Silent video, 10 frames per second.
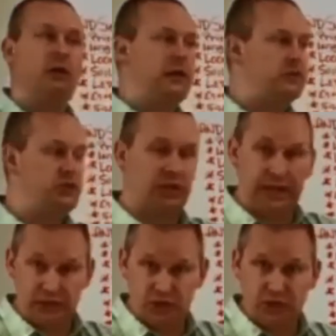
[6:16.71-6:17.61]

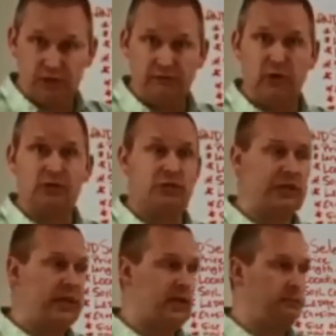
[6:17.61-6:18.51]
installation versus
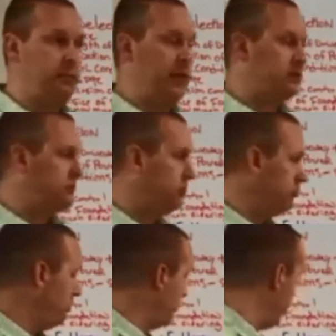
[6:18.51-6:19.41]
a complex
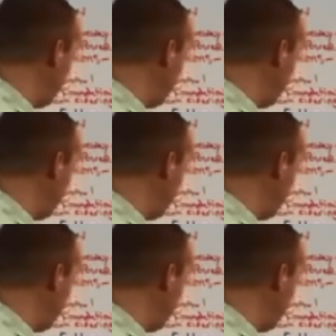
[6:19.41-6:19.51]
roof